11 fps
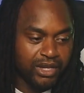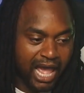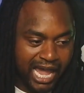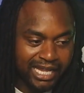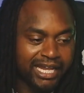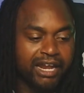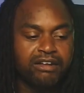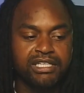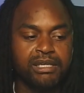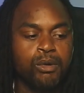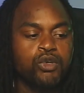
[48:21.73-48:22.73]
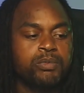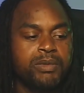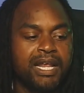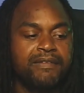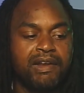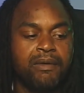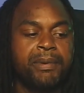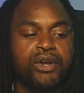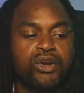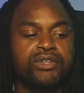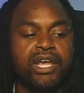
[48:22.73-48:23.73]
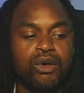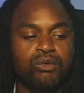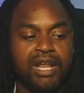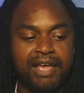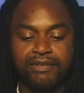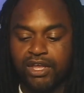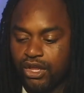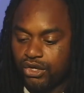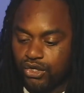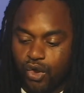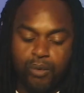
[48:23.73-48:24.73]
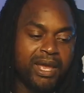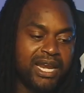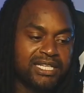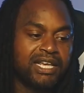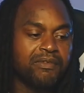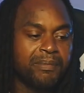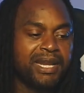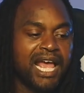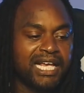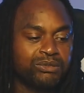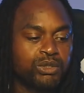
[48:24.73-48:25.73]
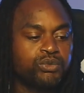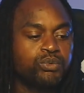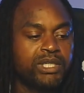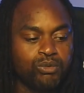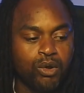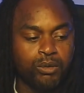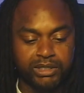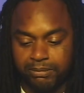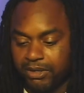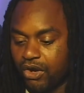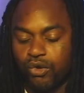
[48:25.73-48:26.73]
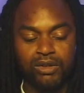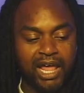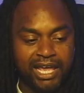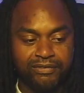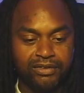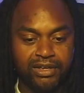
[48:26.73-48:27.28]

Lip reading: I can guarantee most men have never been hurt their whole life. No man has ever been asked what's really wrong with them their whole life.